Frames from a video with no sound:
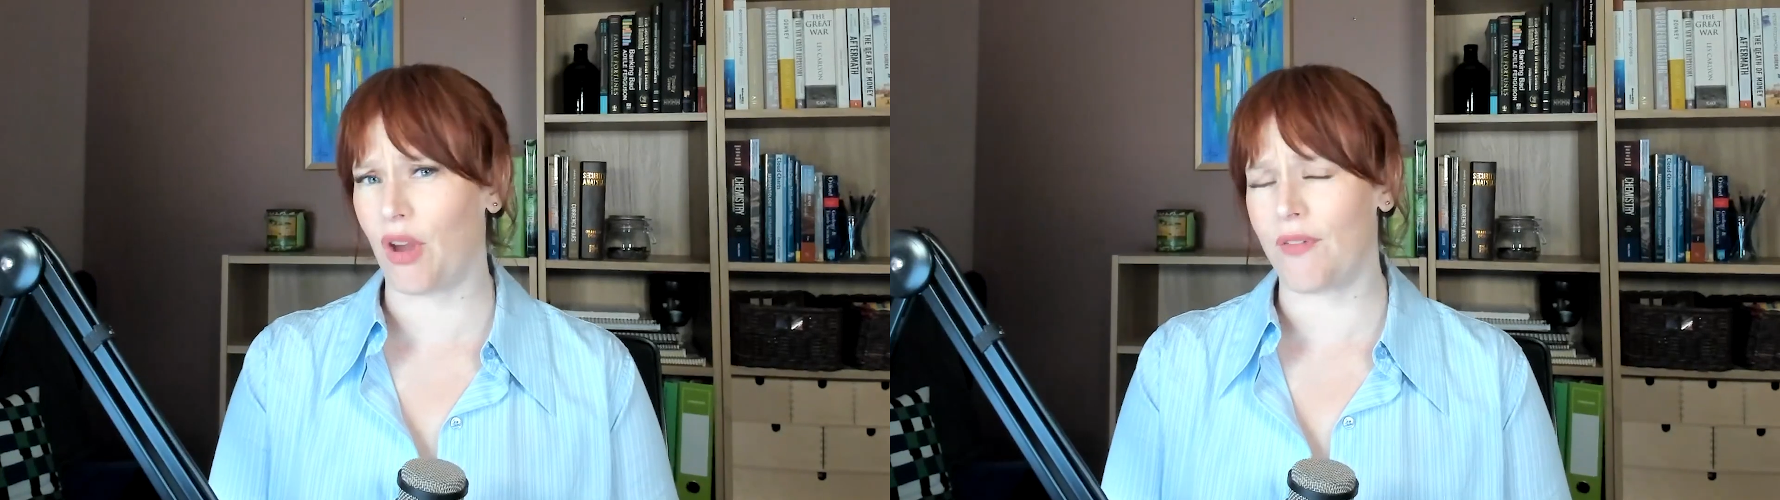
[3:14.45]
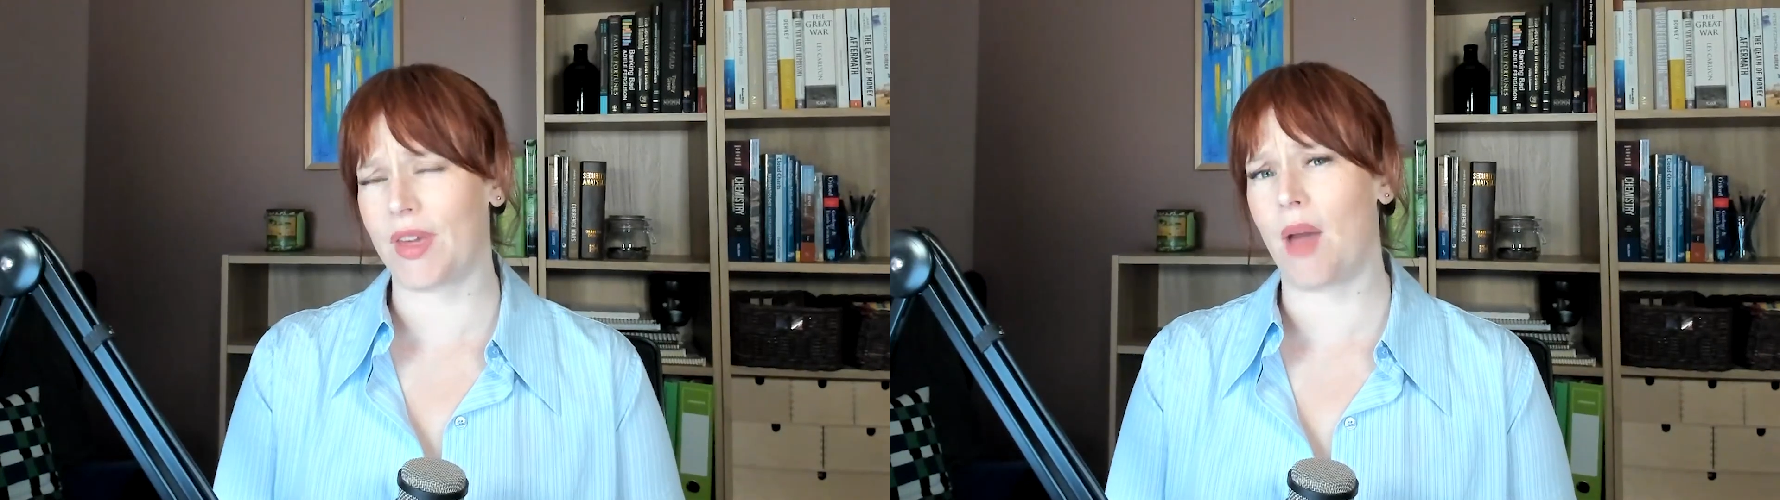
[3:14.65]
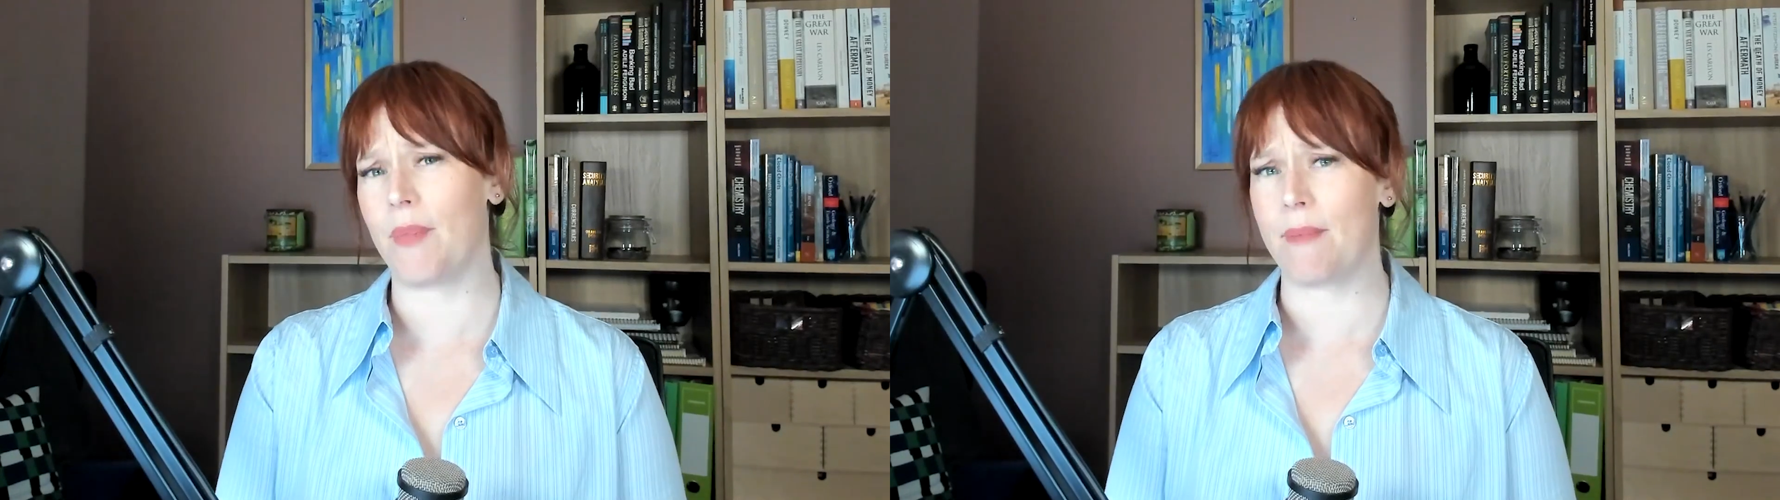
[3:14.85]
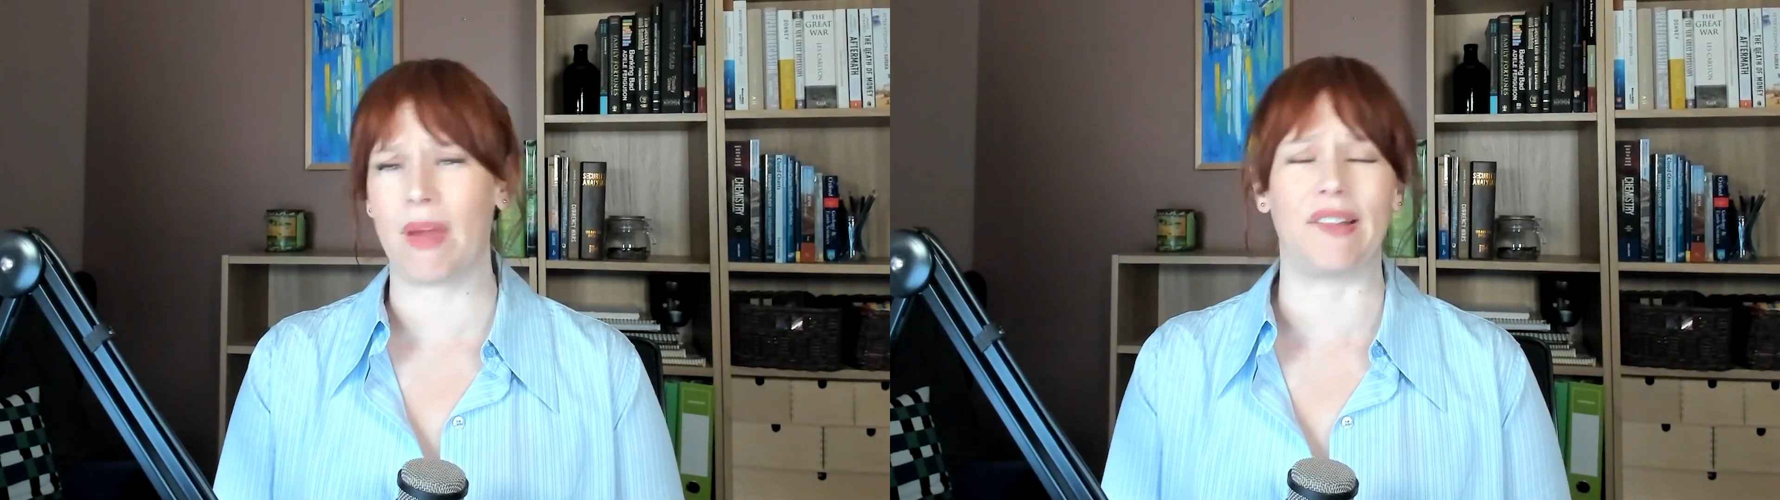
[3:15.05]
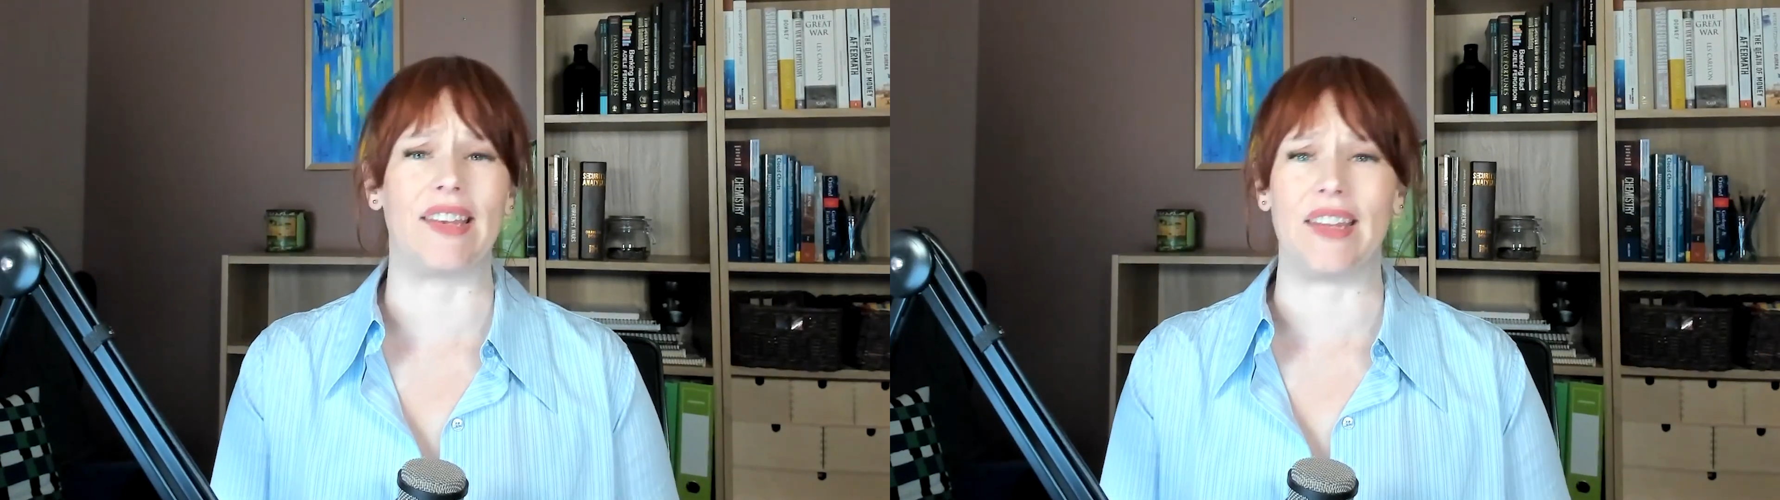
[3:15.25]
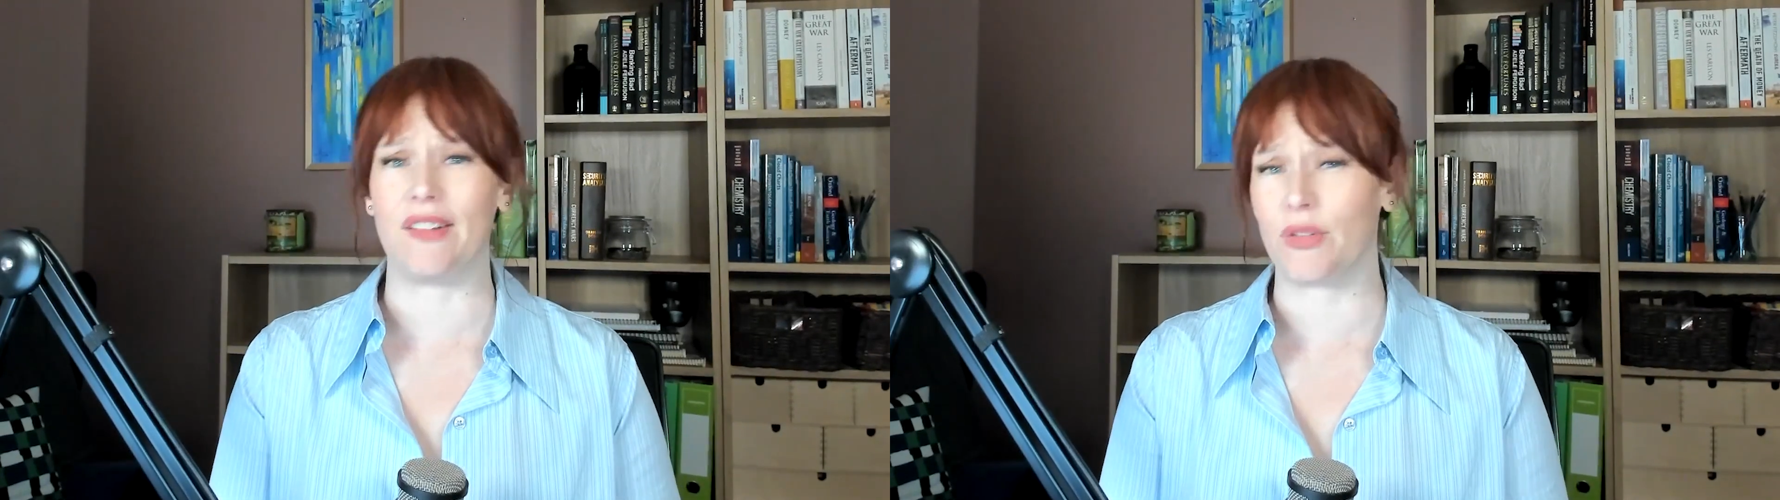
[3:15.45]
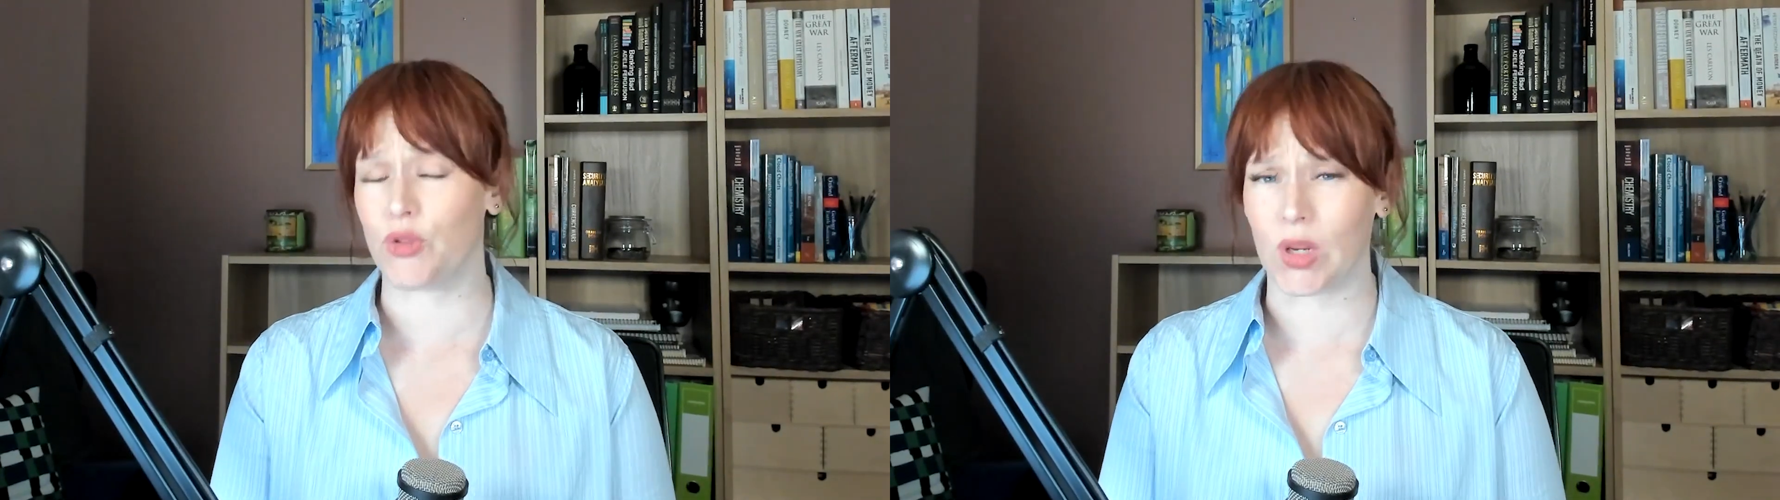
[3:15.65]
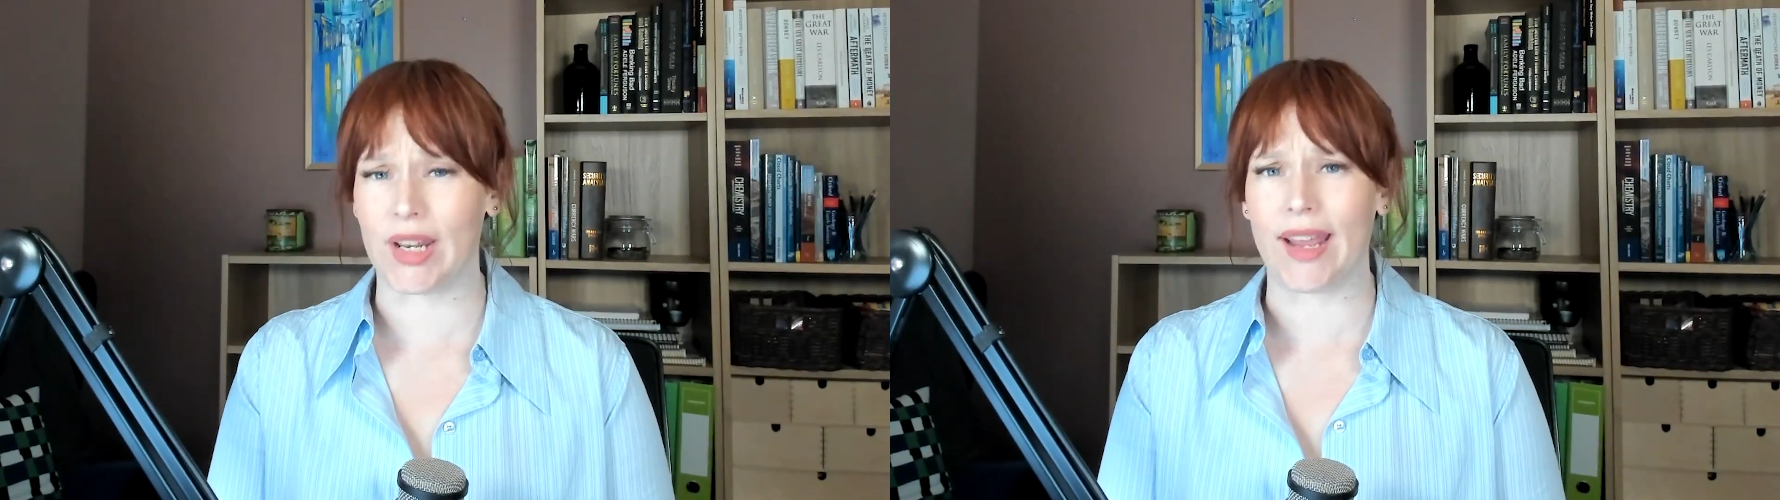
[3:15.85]
over the coming months and years
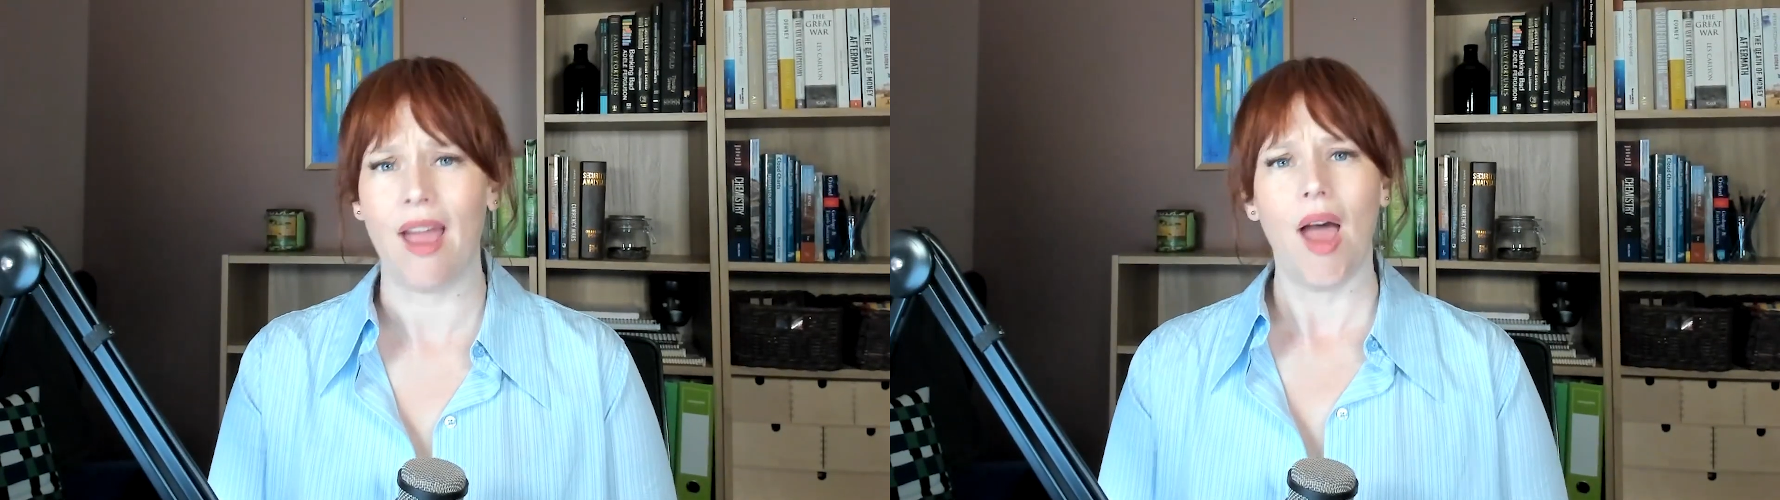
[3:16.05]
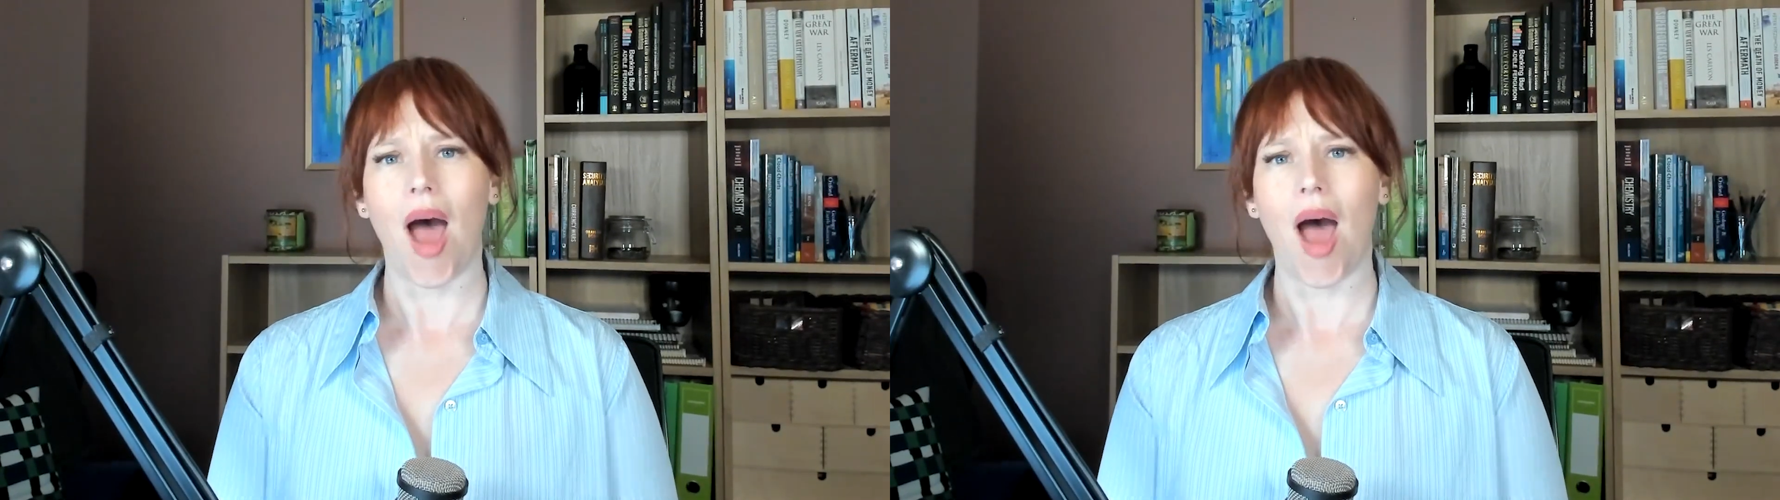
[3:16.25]
of drilling.